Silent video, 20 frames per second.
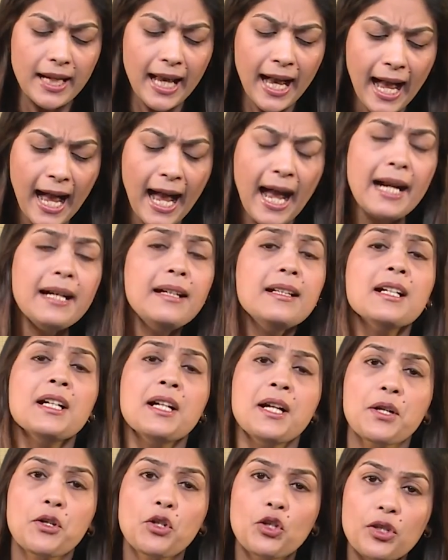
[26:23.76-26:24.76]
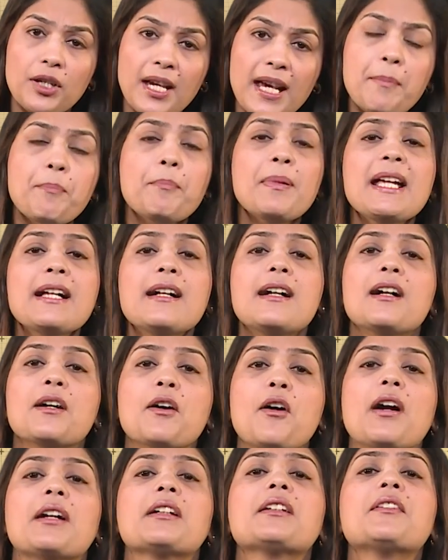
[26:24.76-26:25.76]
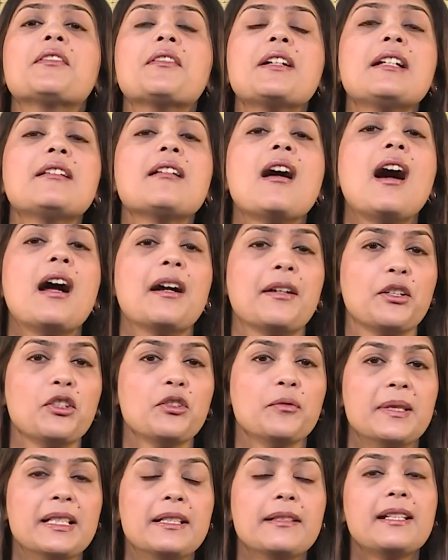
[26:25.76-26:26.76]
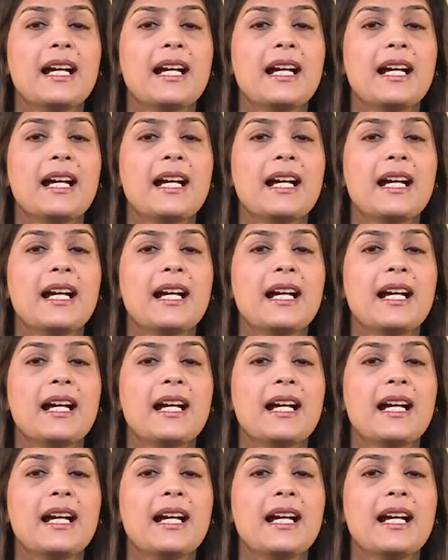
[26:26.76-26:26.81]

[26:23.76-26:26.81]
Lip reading: and shaping a concrete argument,